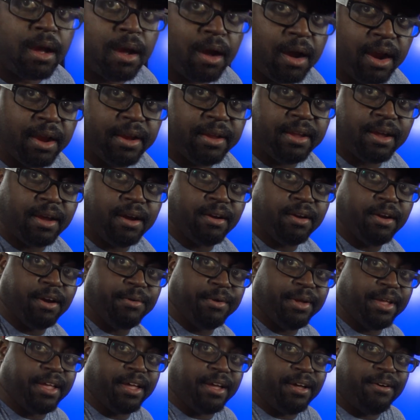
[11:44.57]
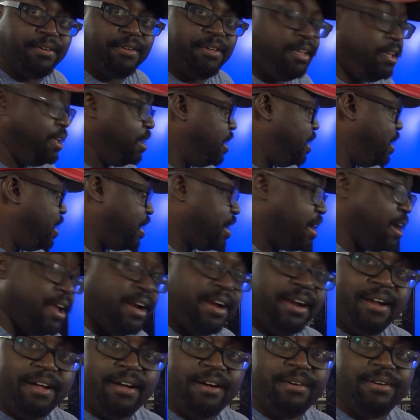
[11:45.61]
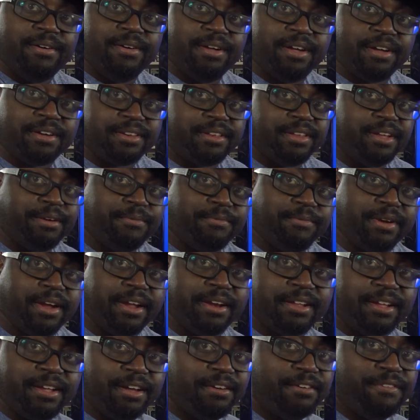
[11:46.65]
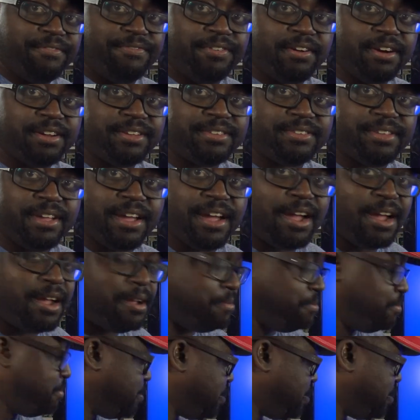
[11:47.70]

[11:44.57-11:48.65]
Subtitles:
All right, y'all, here we go. Got it all hooked up, ready to go. First time.